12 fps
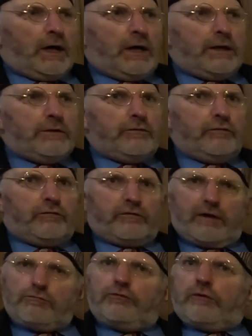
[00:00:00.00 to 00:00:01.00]
And
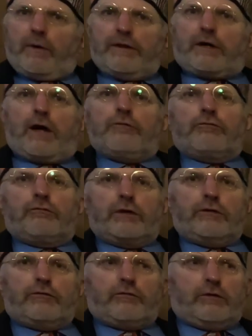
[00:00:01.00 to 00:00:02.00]
there were also other
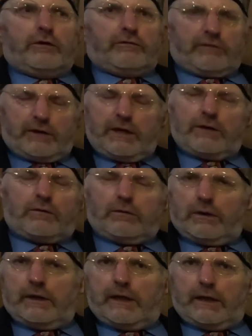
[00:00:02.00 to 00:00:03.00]
countries that
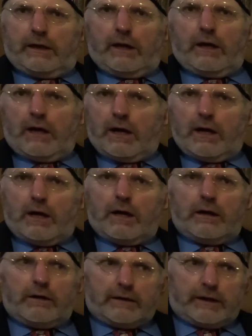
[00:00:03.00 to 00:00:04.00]
equally
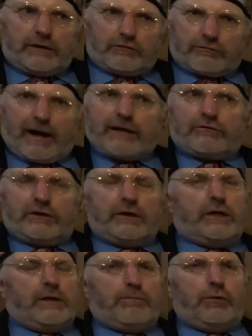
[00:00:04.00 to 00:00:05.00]
interacted
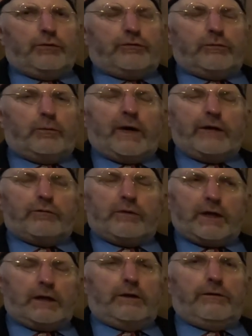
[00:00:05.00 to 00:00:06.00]
in important ways
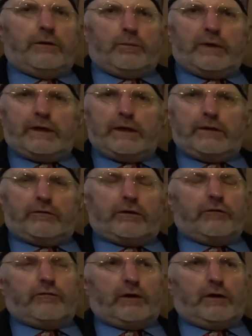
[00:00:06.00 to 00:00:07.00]
with England that we'd need to
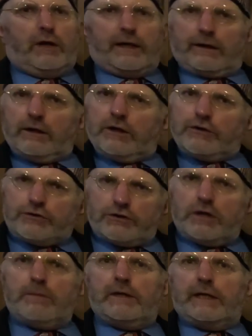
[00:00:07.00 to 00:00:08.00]
consider, like
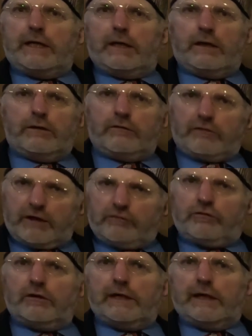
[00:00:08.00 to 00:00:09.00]
Germany and
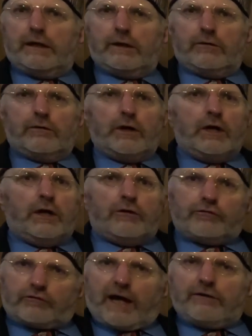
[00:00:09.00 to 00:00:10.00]
Italy and
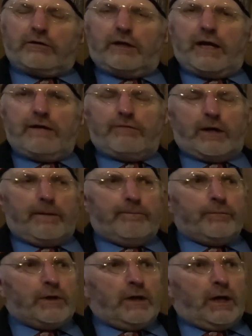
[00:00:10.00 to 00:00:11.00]
Scandinavia.
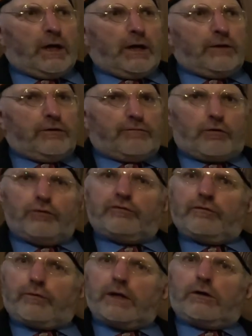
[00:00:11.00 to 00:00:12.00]
And of
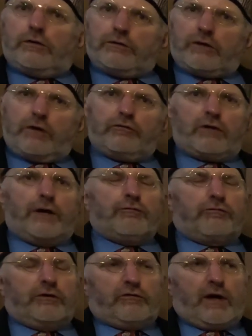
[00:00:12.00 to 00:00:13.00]
course, if we include those
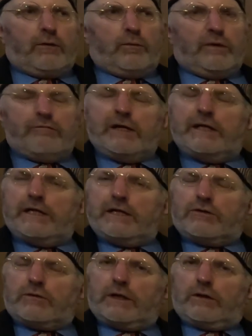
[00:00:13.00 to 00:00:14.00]
countries, then we really
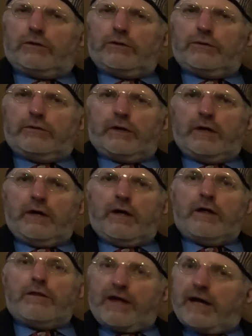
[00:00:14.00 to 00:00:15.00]
need to include
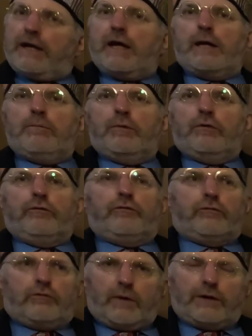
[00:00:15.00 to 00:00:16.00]
their
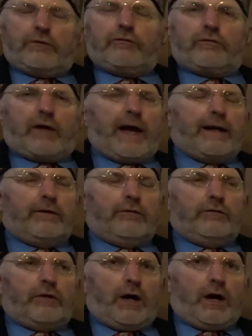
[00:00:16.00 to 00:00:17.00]
neighbours to
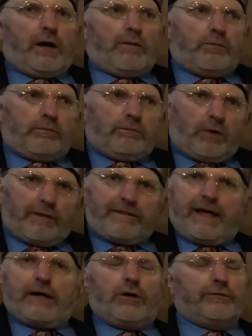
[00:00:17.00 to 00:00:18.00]
understand what
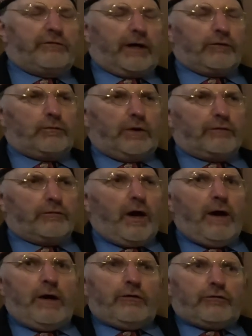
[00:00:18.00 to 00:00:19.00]
their context was.
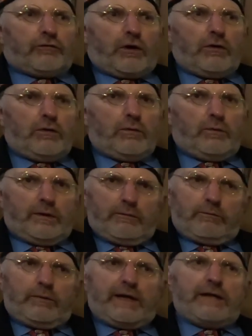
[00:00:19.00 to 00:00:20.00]
So
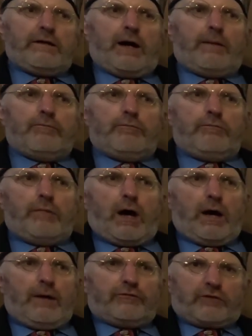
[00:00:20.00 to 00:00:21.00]
we'd end up
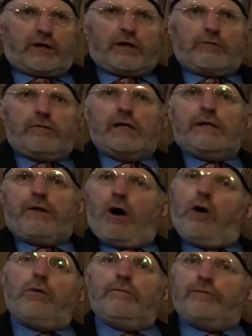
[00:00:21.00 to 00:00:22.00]
studying really the
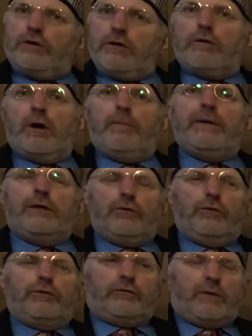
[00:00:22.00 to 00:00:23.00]
whole of Europe in
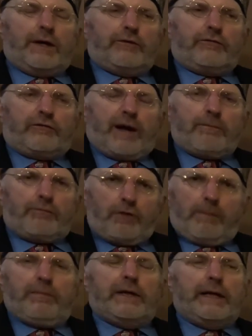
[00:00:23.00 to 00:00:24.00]
to understand
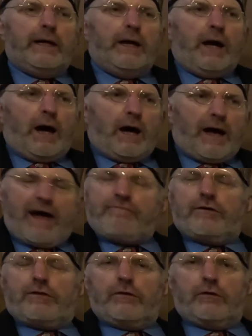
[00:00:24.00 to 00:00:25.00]
properly
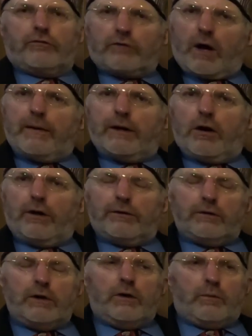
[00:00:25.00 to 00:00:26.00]
everything that's going
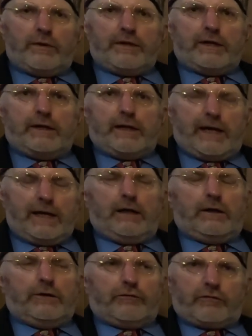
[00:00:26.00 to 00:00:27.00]
on within
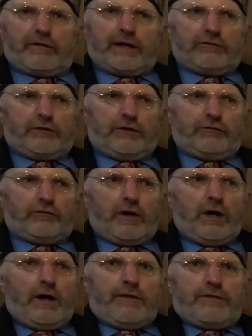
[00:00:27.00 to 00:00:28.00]
England. So that is
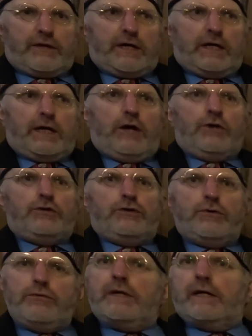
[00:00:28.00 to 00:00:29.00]
the
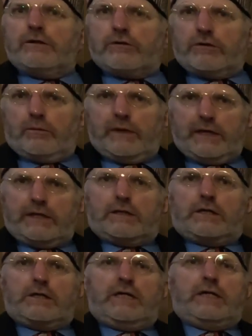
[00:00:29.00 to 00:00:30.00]
unit that we need
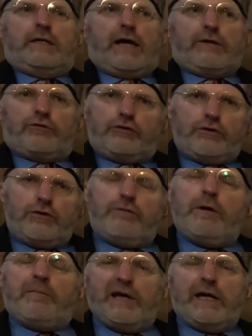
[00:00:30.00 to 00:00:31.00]
to consider. That's
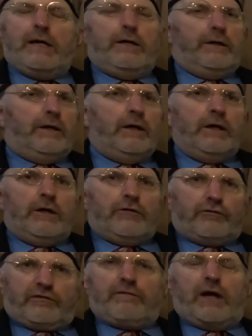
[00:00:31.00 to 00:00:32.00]
European
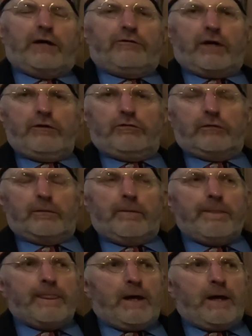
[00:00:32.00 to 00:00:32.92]
civilization.